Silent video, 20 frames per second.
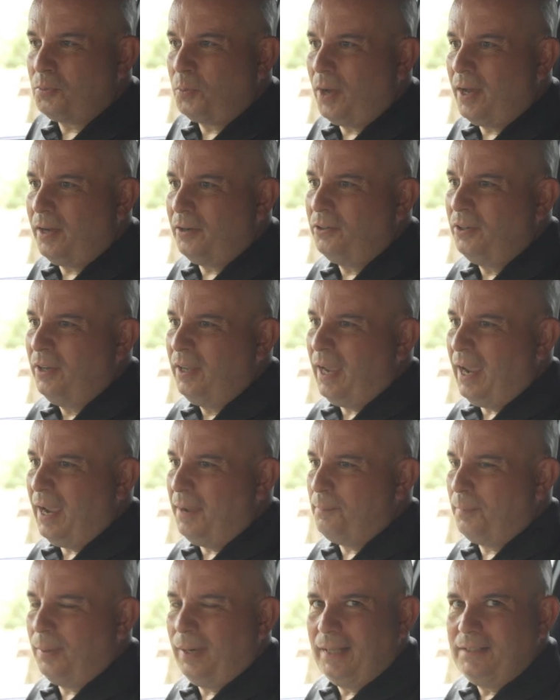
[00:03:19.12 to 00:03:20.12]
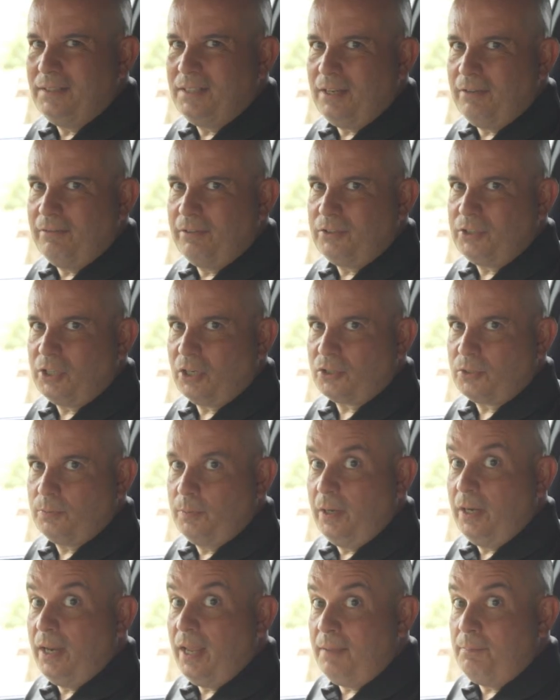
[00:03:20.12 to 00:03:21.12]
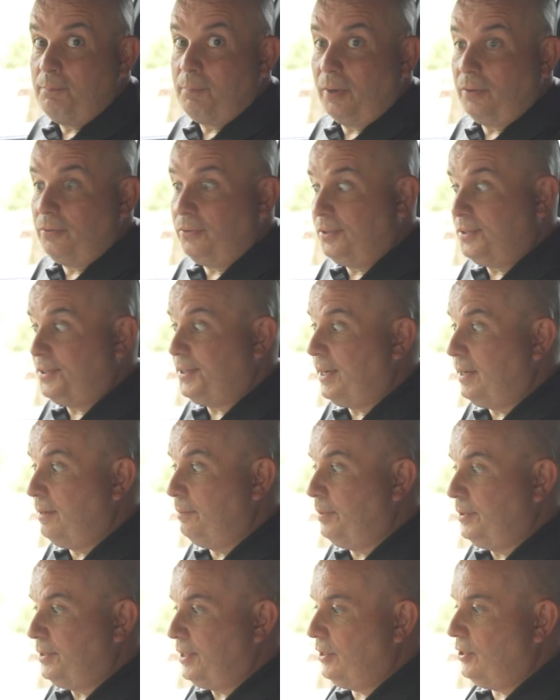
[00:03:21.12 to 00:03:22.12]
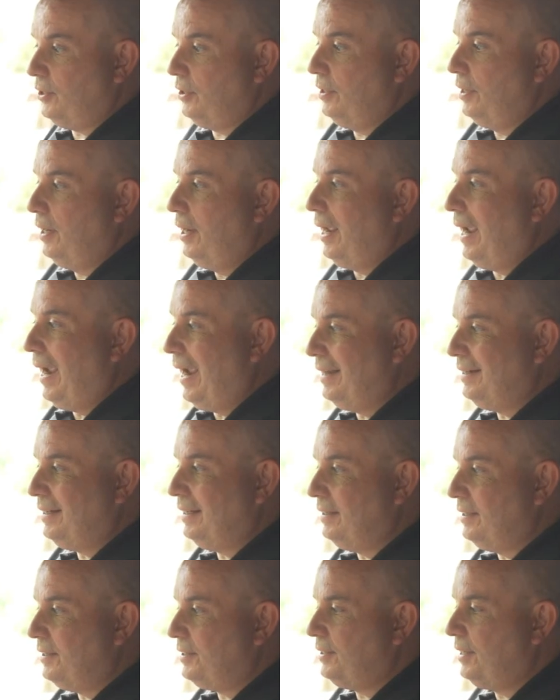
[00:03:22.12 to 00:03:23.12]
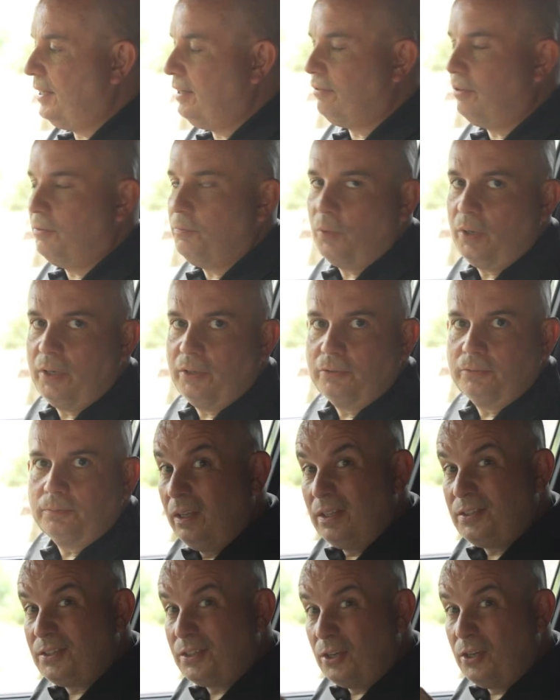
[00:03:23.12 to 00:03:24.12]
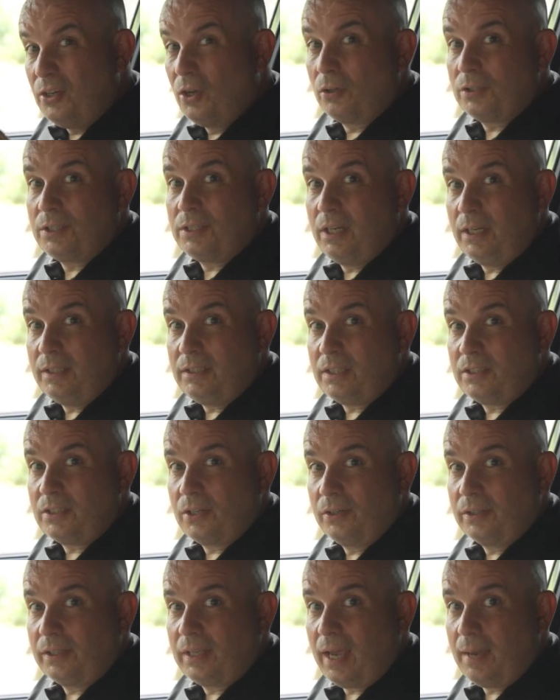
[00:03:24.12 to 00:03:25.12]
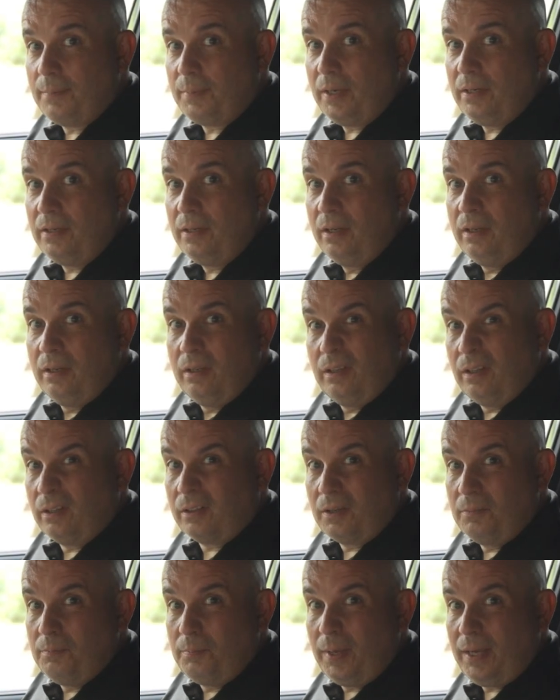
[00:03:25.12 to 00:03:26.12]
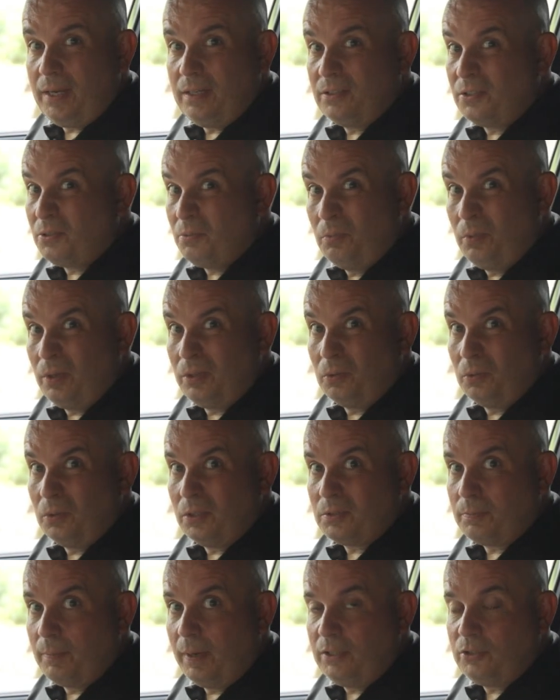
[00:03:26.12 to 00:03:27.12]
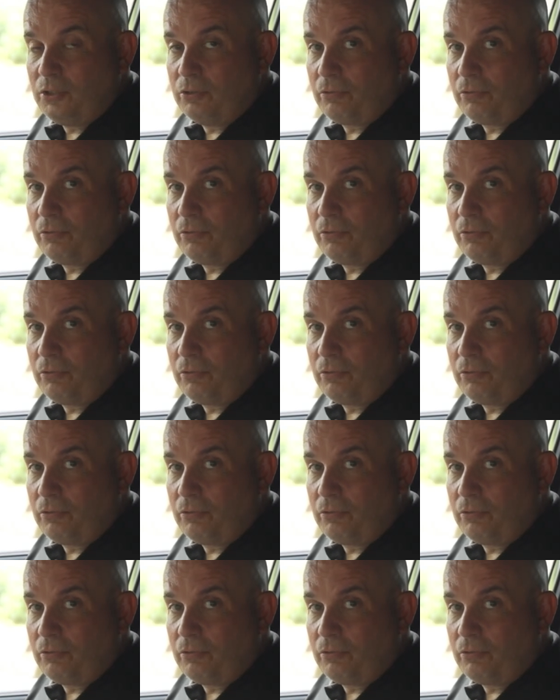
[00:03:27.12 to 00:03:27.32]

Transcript: well, and plenty of adjustment in both the seating position and in the steering wheel. It's a nicely designed cabin that competes with all its major